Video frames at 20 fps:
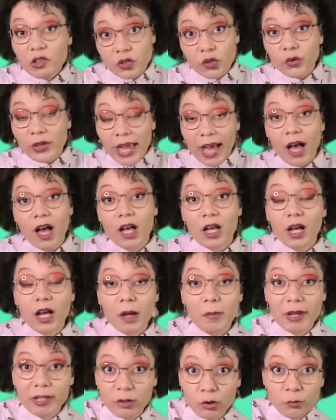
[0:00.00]
So yeah,
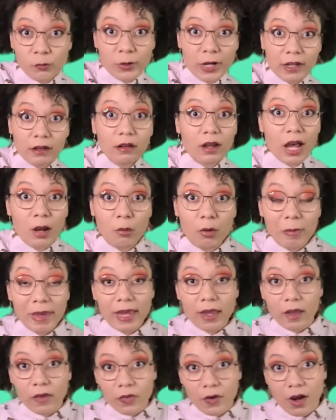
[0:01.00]
uh, my new friend I will
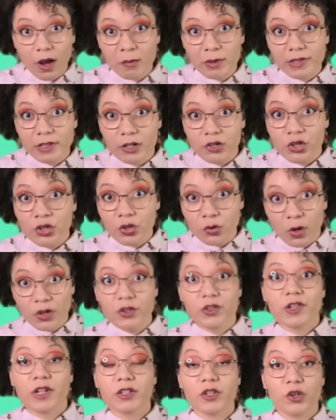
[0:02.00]
make in the comment section who
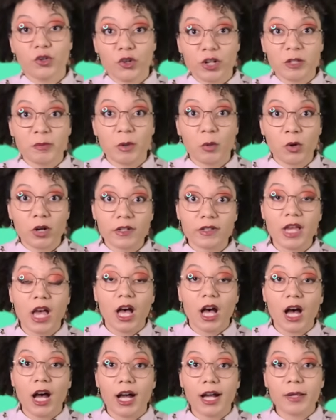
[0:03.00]
understands how CRISPR works.
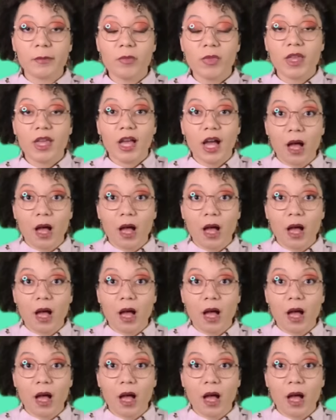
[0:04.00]
Uh,